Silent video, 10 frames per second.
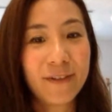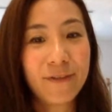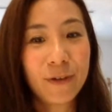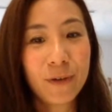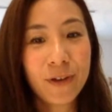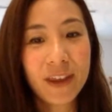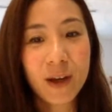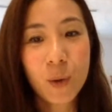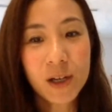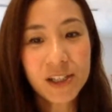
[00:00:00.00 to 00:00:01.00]
For the
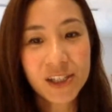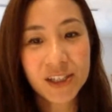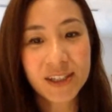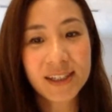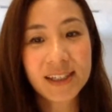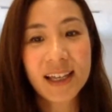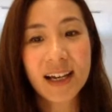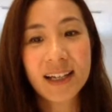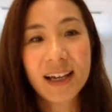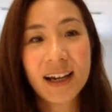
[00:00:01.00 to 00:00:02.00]
questions
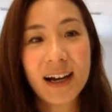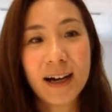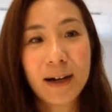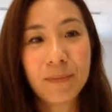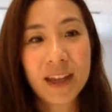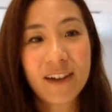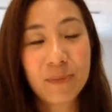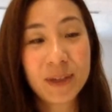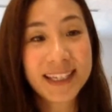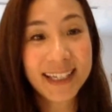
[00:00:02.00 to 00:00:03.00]
that
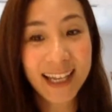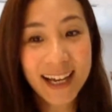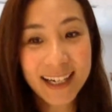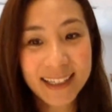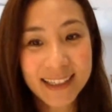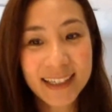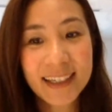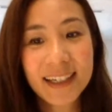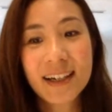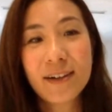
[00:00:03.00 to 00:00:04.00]
have been selected
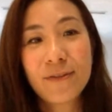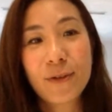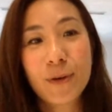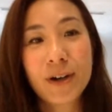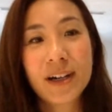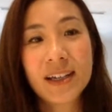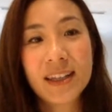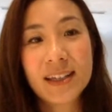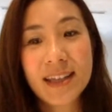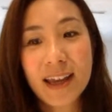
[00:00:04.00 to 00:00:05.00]
for
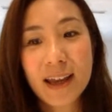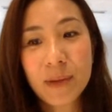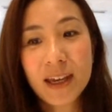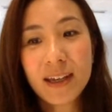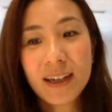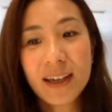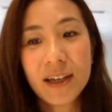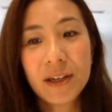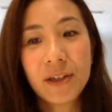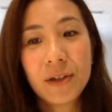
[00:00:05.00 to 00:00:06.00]
this AMA,
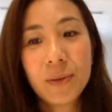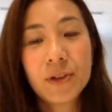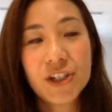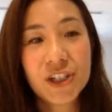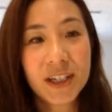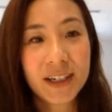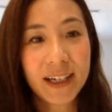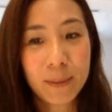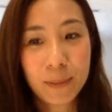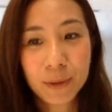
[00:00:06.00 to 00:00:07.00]
you will share
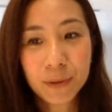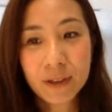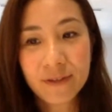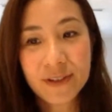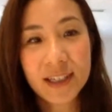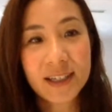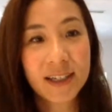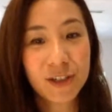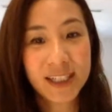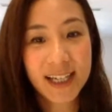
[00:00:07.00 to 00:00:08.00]
a pool of
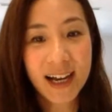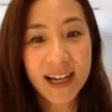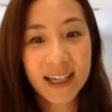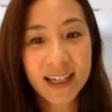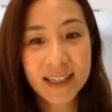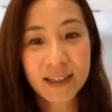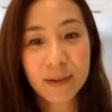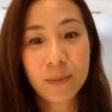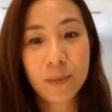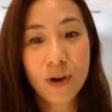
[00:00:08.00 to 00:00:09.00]
600 DAI as
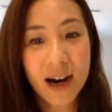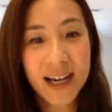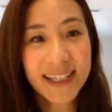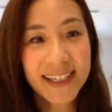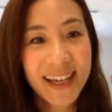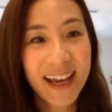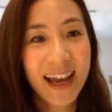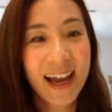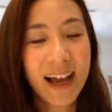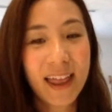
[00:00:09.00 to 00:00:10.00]
the prize,
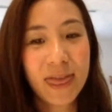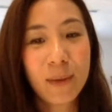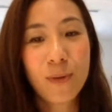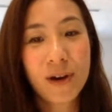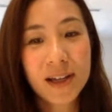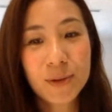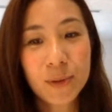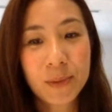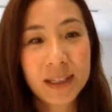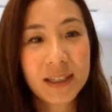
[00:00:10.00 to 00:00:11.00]
and the prize
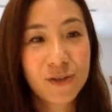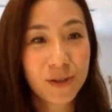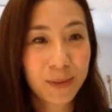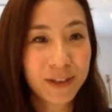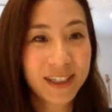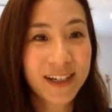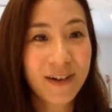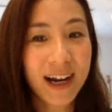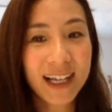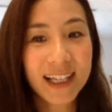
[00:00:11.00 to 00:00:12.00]
will be distributed
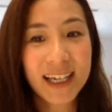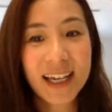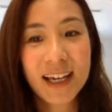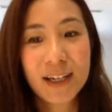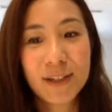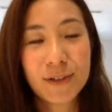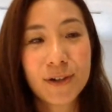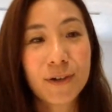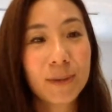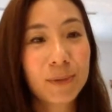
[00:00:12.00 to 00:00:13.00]
directly to
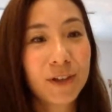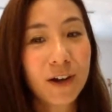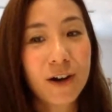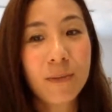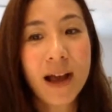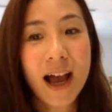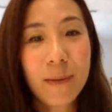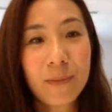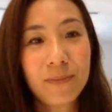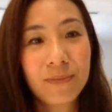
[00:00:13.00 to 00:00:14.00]
your Crypto.com
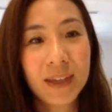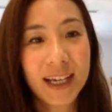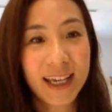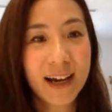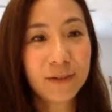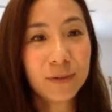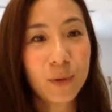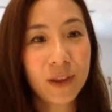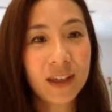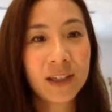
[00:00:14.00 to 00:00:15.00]
app account
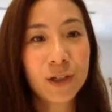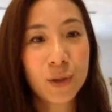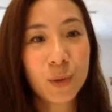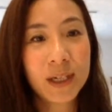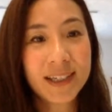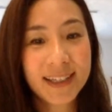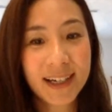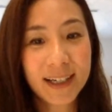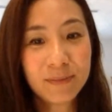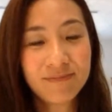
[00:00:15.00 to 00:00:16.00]
within 2 weeks'
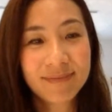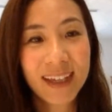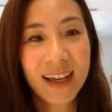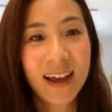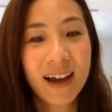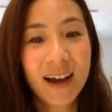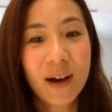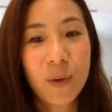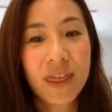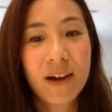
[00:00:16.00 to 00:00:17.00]
time.
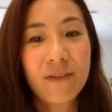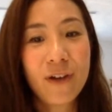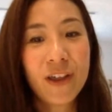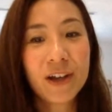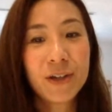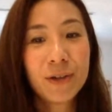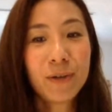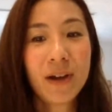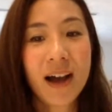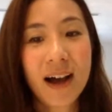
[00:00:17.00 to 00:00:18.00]
Without further
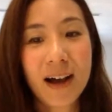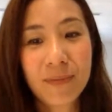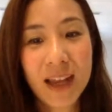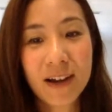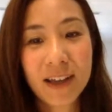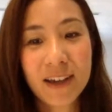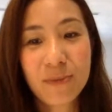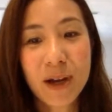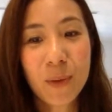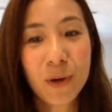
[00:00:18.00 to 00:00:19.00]
ado, I'll give
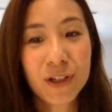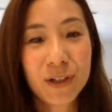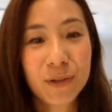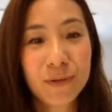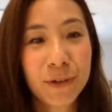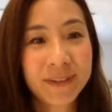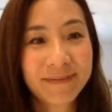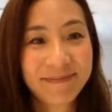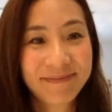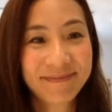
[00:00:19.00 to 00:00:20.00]
my word to you, Rune.
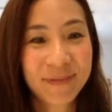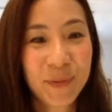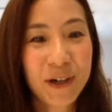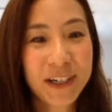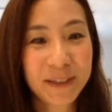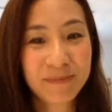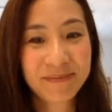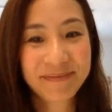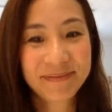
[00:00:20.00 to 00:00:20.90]
Welcome.